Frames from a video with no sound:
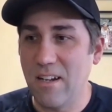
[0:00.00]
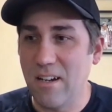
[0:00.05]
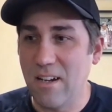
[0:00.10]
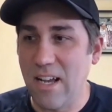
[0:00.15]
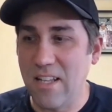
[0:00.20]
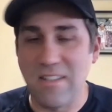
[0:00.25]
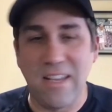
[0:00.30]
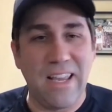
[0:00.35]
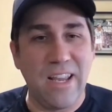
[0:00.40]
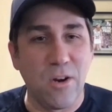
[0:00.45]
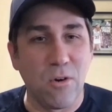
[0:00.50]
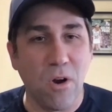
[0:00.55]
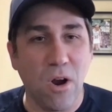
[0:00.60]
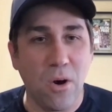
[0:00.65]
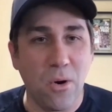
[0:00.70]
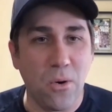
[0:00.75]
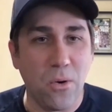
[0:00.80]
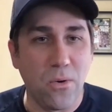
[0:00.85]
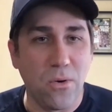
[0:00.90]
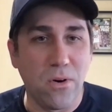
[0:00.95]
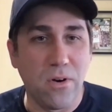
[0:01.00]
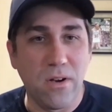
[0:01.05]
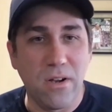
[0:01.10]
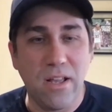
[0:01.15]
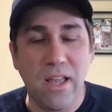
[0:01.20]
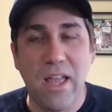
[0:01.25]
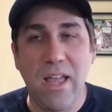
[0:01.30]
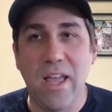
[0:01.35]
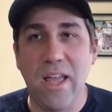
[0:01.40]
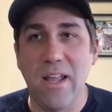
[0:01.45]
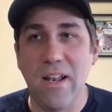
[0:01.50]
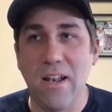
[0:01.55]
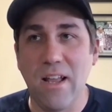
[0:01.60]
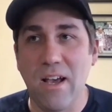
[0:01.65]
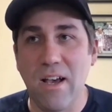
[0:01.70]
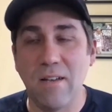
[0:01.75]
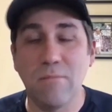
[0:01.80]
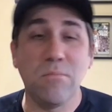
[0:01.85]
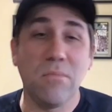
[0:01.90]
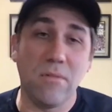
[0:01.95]
as a hero. And
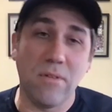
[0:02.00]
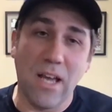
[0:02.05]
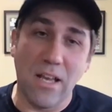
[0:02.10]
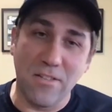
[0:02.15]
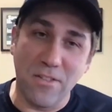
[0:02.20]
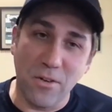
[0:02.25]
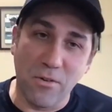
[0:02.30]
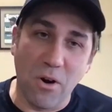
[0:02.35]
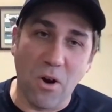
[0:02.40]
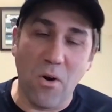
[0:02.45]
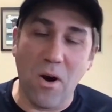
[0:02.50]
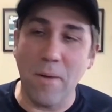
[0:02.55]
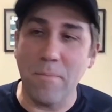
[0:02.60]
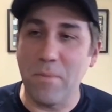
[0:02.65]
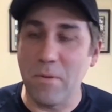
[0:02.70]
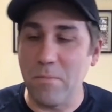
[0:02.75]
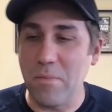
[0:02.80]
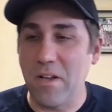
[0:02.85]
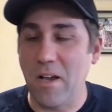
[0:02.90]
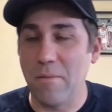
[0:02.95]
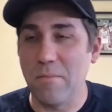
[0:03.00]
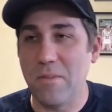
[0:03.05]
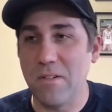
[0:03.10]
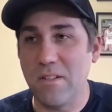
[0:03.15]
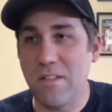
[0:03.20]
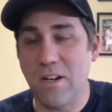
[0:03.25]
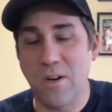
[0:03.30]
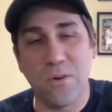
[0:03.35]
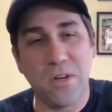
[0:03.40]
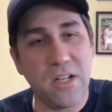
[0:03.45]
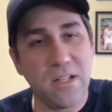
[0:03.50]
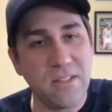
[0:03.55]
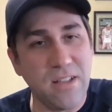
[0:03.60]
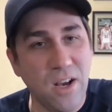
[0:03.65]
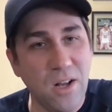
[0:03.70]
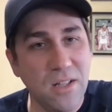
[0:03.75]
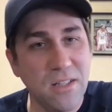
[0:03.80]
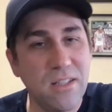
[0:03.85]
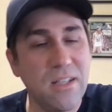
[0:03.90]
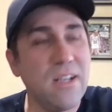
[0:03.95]
as you grow up and become, an
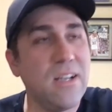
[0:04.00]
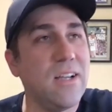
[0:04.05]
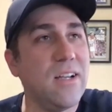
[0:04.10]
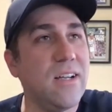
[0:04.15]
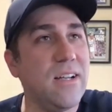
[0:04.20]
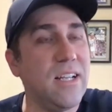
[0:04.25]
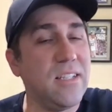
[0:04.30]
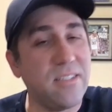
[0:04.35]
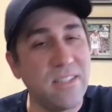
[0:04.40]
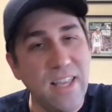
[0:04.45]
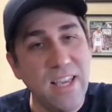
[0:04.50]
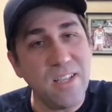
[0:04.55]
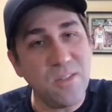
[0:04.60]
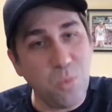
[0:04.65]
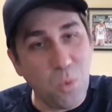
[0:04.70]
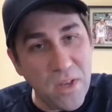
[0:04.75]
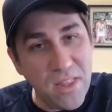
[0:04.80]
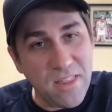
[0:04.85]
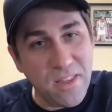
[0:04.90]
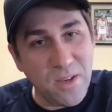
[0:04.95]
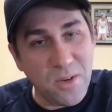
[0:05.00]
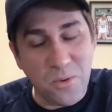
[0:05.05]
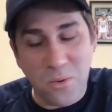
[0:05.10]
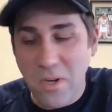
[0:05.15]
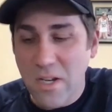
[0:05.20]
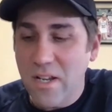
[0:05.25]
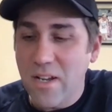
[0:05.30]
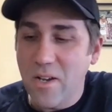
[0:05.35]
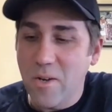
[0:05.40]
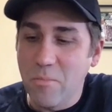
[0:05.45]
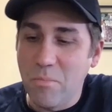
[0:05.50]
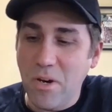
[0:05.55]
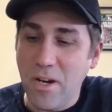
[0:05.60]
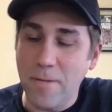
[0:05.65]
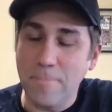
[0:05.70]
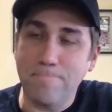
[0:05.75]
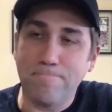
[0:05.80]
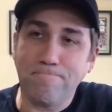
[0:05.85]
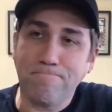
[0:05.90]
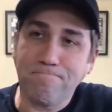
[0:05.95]
adult, it stays with you.
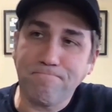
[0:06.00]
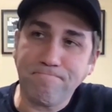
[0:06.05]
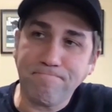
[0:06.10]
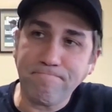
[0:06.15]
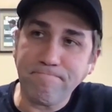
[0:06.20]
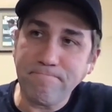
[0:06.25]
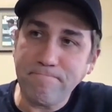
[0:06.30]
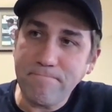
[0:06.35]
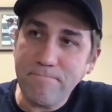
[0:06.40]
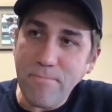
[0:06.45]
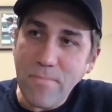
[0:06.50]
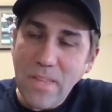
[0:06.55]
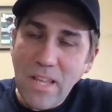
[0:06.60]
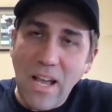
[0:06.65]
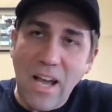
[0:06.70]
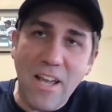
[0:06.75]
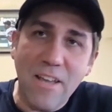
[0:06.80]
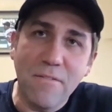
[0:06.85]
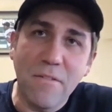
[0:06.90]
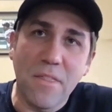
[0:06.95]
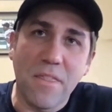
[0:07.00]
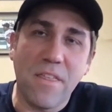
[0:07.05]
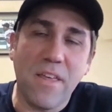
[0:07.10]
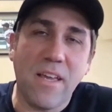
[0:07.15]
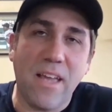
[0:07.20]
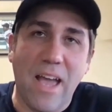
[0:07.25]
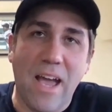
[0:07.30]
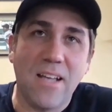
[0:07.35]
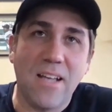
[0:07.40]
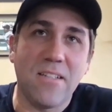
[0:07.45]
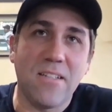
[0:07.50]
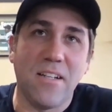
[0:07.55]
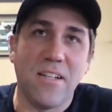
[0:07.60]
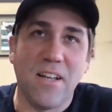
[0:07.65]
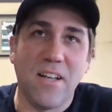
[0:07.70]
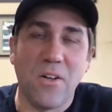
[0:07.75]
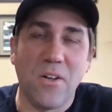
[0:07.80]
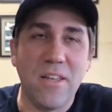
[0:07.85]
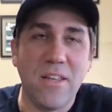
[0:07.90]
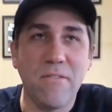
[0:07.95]
But I even think as an
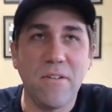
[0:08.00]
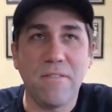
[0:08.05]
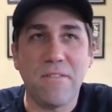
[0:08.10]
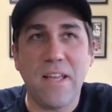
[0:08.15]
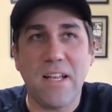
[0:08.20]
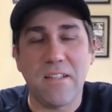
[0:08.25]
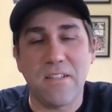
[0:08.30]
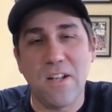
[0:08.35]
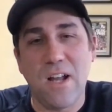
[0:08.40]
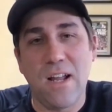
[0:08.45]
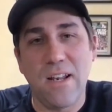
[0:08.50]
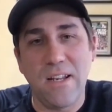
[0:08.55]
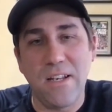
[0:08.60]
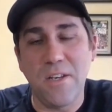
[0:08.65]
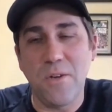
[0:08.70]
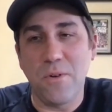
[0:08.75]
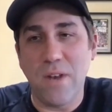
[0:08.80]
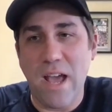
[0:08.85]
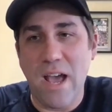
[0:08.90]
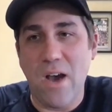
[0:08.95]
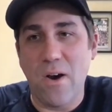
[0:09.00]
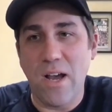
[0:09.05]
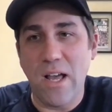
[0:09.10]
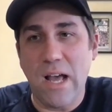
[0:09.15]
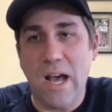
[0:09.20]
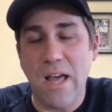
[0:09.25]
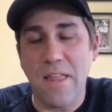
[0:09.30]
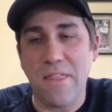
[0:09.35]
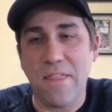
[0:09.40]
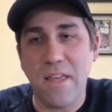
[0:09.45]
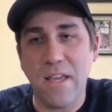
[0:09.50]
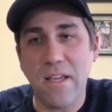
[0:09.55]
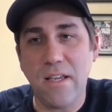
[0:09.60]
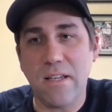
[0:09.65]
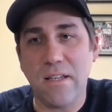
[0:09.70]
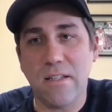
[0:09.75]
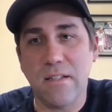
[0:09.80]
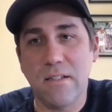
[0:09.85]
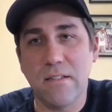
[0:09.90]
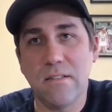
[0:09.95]
adult, even if that's not in you now, I
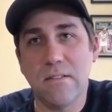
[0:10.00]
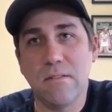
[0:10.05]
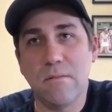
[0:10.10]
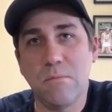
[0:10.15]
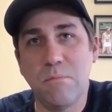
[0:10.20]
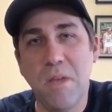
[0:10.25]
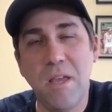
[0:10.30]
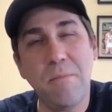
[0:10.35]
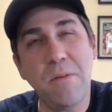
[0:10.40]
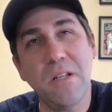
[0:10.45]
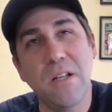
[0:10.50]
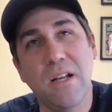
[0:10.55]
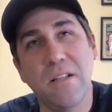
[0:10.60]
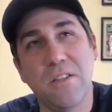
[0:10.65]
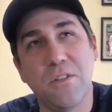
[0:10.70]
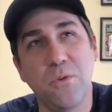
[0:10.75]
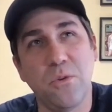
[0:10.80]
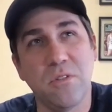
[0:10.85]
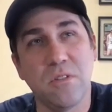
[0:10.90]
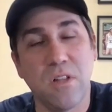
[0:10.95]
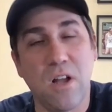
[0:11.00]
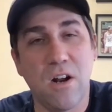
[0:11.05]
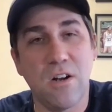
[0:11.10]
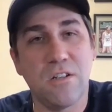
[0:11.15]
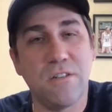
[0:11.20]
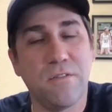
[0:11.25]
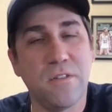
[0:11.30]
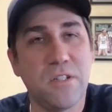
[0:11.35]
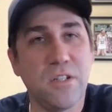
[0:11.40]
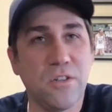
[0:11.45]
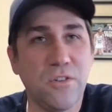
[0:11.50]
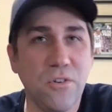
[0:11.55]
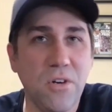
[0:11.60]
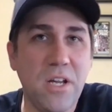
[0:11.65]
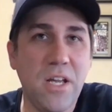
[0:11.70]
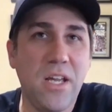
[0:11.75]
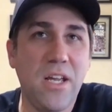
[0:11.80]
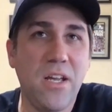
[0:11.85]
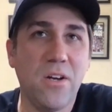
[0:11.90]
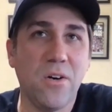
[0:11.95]
think maybe not to as large of a
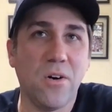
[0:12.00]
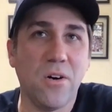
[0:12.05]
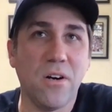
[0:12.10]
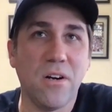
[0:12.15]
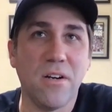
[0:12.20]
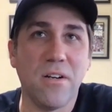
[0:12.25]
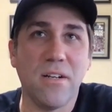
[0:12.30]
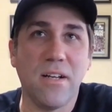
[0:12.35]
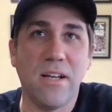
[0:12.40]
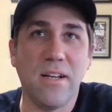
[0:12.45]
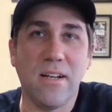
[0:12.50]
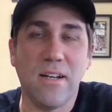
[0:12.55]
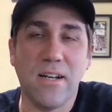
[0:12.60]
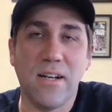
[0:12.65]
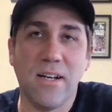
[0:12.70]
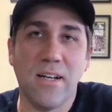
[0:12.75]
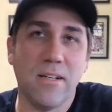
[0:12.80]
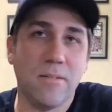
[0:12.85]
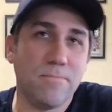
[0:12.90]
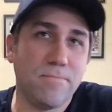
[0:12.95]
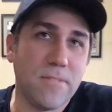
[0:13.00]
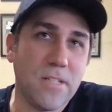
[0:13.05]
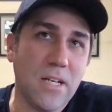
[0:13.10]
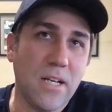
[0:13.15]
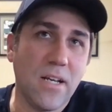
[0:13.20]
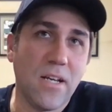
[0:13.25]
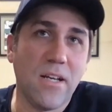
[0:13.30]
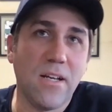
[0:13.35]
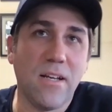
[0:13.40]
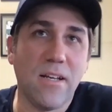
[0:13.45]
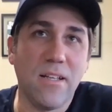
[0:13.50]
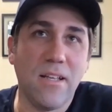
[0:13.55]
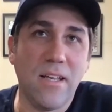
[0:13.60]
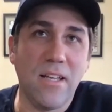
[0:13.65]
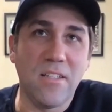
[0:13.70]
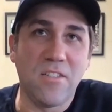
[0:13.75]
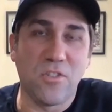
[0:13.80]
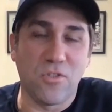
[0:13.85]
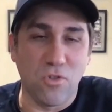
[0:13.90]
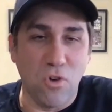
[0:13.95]
degree or
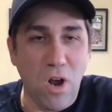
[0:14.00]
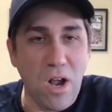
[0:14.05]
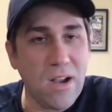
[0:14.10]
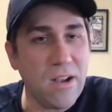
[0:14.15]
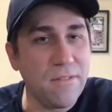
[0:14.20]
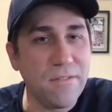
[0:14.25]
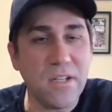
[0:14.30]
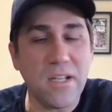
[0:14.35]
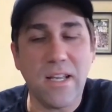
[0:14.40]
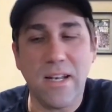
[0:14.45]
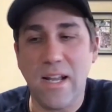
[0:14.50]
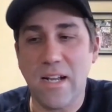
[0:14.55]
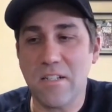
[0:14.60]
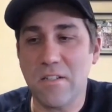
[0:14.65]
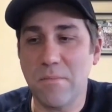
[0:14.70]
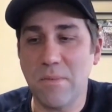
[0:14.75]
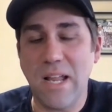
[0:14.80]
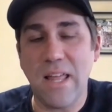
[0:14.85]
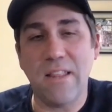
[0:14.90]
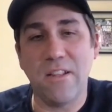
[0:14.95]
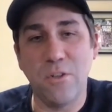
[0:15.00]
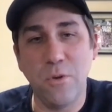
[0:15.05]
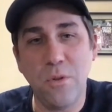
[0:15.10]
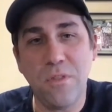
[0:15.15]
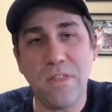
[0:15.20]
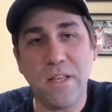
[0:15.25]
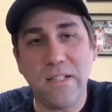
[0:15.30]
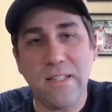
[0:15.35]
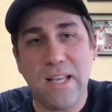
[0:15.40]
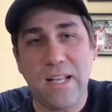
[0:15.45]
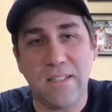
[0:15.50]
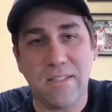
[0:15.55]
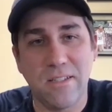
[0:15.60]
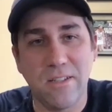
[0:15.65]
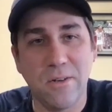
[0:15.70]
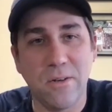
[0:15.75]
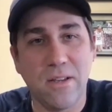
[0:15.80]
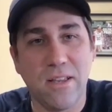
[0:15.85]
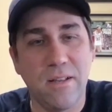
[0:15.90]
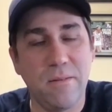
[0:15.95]
as strong of a connection, but I do think that
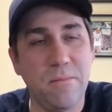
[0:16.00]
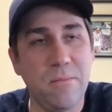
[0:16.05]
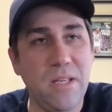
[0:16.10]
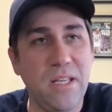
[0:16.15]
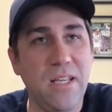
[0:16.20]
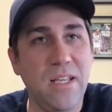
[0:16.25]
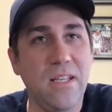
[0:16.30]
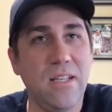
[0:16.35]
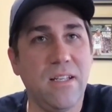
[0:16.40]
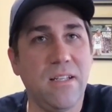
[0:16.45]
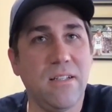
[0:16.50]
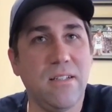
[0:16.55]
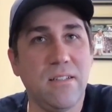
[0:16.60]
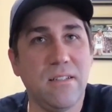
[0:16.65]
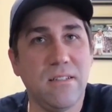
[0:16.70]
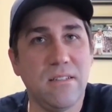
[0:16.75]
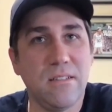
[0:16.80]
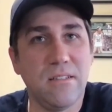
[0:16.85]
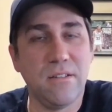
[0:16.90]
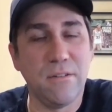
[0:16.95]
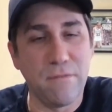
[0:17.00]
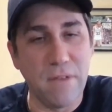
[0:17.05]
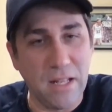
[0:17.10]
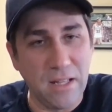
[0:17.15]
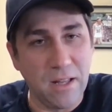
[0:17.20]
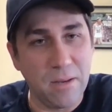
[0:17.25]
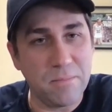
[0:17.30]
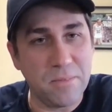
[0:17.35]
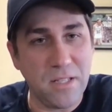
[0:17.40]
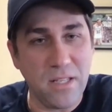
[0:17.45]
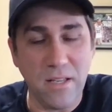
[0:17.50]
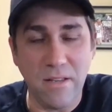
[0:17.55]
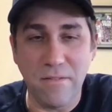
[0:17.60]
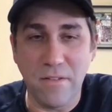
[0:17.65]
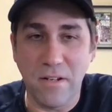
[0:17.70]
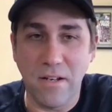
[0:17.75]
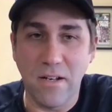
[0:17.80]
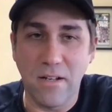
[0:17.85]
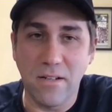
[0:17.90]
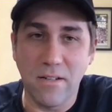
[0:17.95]
still can be developed
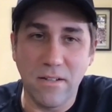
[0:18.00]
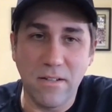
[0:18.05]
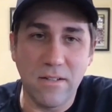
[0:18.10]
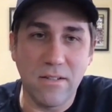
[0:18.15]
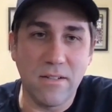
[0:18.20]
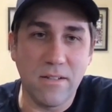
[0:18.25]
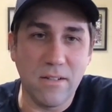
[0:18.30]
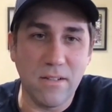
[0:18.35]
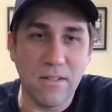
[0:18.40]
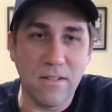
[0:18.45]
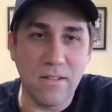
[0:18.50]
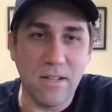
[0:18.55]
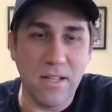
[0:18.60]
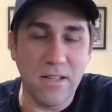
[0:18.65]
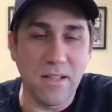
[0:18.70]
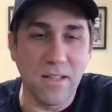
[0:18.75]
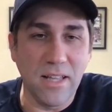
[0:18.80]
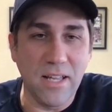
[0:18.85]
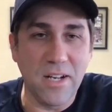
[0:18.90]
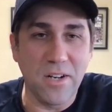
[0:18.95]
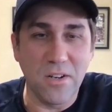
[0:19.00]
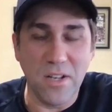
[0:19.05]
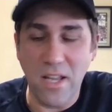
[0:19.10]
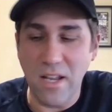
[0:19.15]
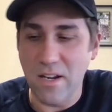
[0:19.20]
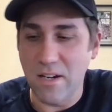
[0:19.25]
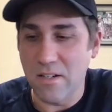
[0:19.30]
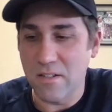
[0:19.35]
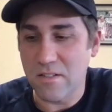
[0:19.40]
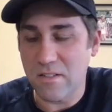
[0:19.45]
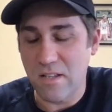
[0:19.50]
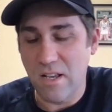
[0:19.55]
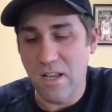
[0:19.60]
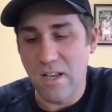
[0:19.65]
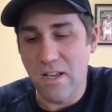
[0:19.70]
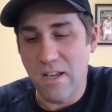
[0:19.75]
even in the later years.